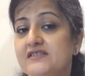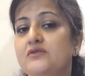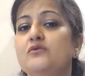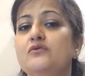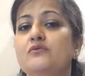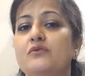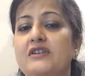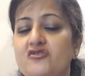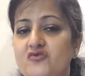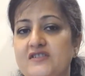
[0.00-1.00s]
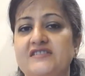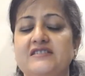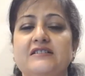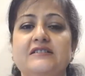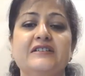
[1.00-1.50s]
you address
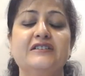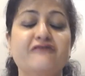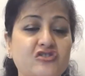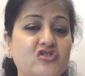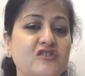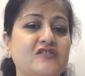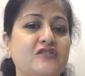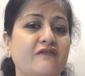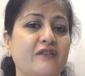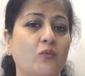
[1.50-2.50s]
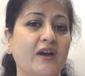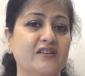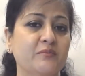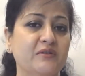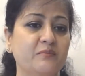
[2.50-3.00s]
the deficiency of the
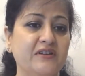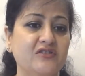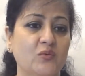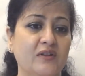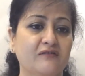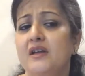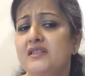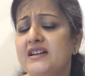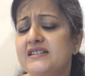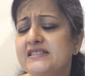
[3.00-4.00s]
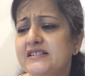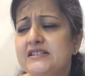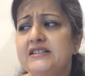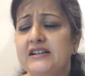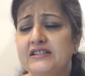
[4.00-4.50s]
vitamin B12. There are
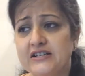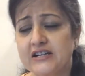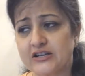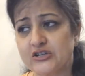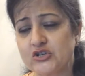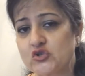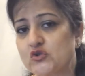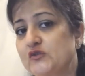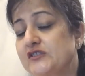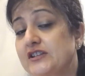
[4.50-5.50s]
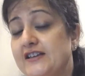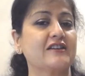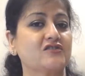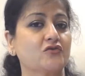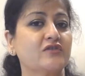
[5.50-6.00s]
certain other conditions like
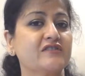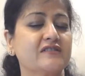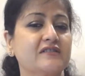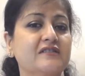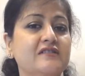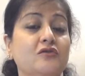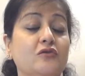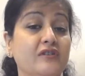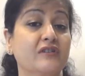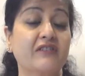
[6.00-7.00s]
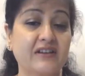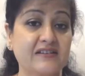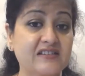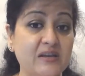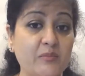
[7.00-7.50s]
psoriasis or even
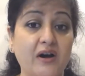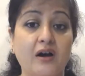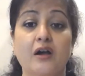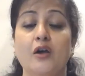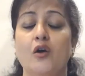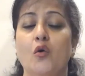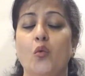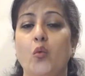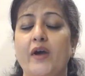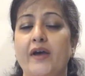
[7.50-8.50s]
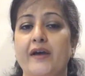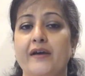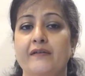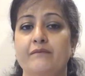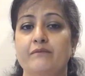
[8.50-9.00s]
eczema,
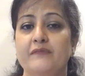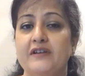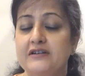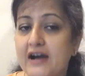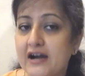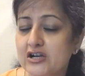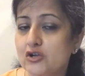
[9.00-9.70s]
where the darkening